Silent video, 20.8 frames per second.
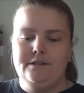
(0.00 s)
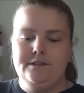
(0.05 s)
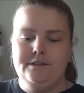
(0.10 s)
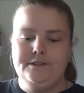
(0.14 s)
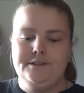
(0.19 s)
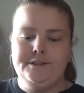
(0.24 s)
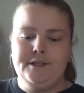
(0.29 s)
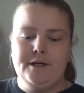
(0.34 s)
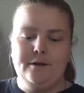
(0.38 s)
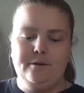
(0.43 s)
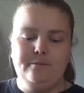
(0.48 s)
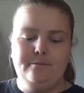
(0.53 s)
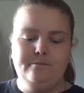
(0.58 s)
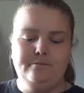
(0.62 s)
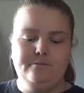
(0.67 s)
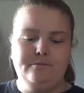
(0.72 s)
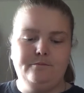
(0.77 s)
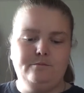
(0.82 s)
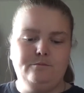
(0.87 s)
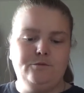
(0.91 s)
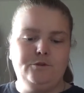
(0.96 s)

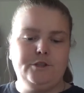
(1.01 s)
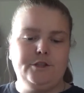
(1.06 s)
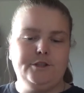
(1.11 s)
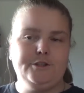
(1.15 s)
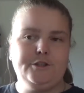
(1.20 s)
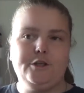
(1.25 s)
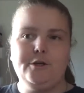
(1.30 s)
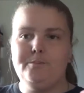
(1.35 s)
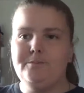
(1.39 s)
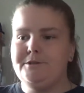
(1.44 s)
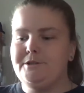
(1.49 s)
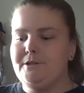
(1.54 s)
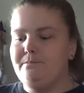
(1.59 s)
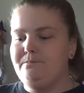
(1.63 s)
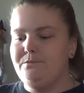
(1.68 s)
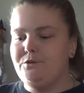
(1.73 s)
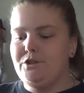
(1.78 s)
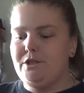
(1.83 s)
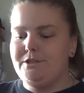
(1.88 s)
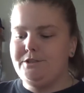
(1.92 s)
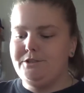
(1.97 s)
Some just herbs,
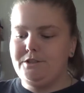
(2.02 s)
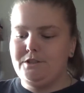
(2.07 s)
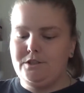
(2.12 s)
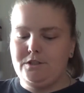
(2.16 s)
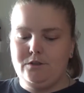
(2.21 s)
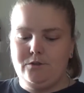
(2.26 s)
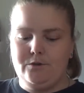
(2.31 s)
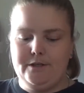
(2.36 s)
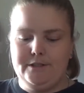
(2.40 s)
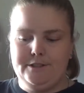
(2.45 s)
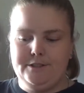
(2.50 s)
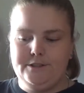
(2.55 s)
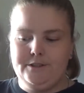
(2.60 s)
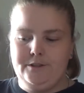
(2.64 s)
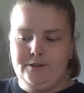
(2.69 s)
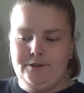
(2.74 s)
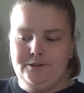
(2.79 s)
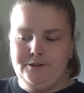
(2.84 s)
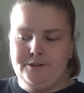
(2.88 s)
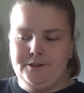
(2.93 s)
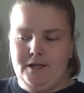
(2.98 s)
some just
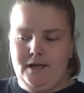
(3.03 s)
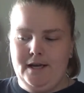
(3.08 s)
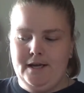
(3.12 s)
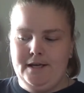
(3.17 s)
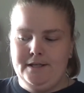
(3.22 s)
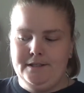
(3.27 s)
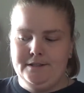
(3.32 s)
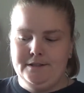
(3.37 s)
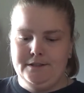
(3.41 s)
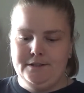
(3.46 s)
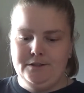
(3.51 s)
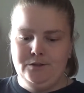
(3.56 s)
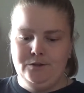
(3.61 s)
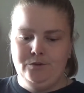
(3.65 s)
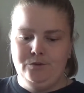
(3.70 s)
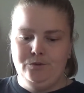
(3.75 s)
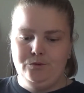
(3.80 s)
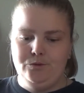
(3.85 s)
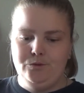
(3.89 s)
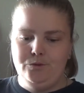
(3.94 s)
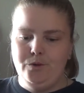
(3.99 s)
crystals, and
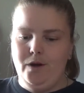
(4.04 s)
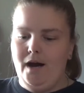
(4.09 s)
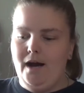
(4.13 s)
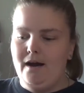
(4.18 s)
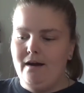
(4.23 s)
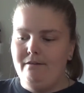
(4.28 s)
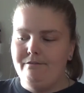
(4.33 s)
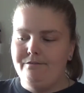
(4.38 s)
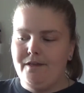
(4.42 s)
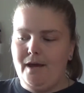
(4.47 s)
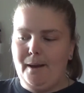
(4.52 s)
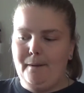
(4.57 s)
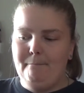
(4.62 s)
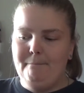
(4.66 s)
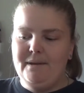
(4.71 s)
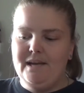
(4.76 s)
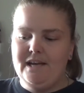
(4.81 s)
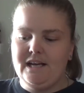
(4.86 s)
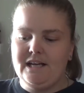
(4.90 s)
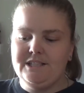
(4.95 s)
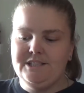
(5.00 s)
you do have that
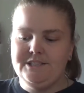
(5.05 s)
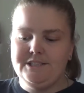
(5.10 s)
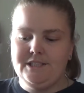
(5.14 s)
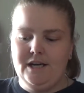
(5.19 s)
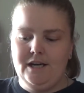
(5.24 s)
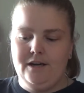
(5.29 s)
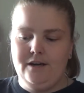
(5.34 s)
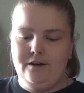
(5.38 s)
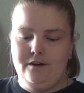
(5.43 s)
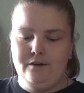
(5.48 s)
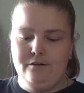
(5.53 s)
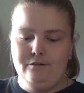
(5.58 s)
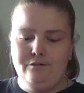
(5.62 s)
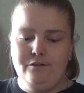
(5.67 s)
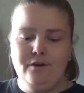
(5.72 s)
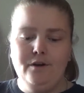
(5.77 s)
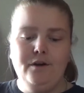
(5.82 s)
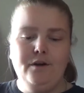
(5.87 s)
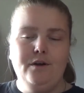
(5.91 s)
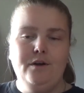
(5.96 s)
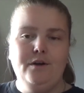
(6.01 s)
mix of
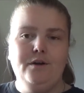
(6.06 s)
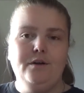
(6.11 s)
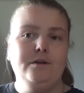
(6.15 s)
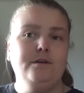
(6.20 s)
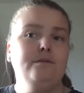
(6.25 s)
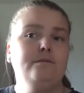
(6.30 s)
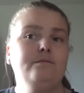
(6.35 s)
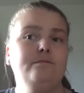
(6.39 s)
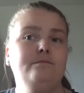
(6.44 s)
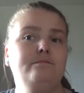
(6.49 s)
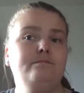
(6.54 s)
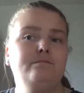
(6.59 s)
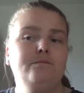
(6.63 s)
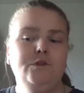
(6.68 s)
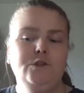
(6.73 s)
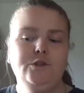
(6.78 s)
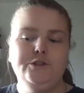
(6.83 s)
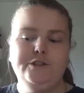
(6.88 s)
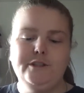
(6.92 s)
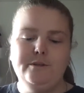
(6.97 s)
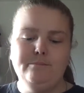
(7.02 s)

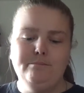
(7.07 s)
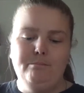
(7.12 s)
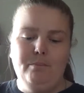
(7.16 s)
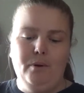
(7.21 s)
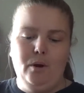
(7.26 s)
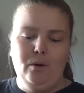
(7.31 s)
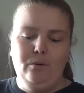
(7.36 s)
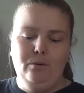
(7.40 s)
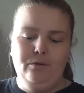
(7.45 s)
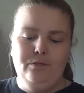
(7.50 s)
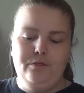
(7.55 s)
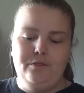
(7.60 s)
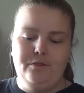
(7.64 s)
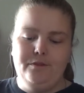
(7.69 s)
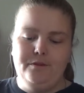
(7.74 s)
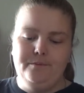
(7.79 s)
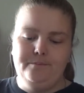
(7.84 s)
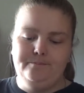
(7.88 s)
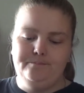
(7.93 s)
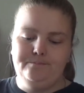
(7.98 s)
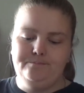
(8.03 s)
using both.